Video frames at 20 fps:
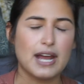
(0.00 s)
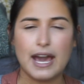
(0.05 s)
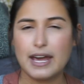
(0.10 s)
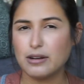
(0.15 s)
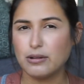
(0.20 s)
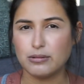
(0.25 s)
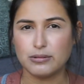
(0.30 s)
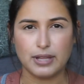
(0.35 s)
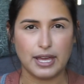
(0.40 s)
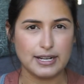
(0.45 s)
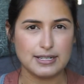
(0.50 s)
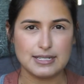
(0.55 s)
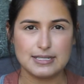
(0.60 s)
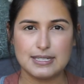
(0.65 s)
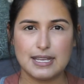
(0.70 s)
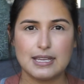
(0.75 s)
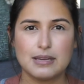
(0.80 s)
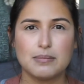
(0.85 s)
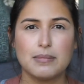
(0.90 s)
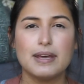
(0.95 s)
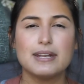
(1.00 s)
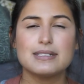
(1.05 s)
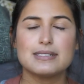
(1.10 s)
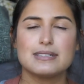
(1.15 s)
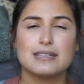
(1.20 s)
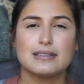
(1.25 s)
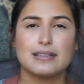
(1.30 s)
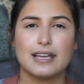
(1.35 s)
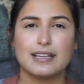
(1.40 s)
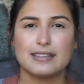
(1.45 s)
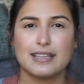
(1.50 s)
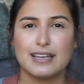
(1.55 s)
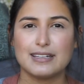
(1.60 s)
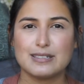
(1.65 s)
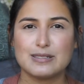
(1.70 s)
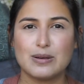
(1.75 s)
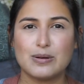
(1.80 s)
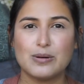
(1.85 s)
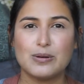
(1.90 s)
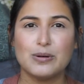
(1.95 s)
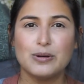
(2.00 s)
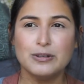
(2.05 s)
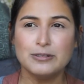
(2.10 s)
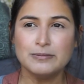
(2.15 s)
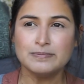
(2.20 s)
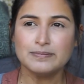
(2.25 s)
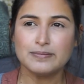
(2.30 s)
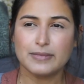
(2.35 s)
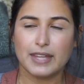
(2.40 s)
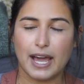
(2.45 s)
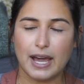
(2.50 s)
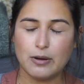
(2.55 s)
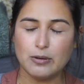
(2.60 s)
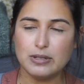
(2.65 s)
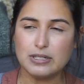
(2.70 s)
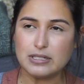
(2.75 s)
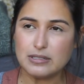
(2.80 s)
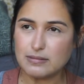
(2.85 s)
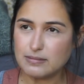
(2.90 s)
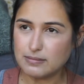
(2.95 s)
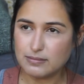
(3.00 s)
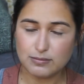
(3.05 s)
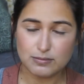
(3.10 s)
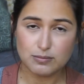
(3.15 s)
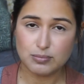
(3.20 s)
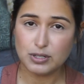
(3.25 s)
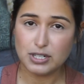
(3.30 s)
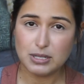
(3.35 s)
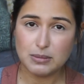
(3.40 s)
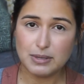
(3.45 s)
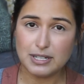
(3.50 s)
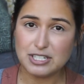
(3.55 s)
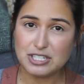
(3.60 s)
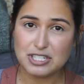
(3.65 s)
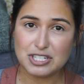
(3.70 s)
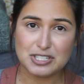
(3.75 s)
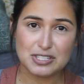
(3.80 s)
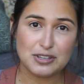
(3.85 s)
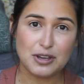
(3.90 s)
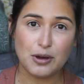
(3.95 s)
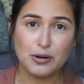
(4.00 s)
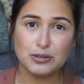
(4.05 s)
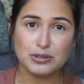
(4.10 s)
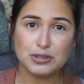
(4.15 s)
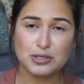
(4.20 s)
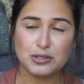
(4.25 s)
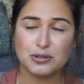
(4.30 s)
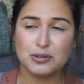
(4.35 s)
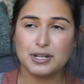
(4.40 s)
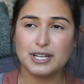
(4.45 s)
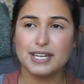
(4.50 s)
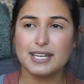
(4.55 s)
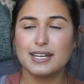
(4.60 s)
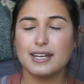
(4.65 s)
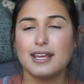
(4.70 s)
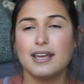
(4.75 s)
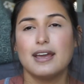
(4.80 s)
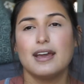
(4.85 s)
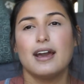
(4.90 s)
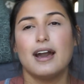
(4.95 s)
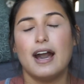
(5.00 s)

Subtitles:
I don't like to take medicine like that. So I would pretty much just go through it.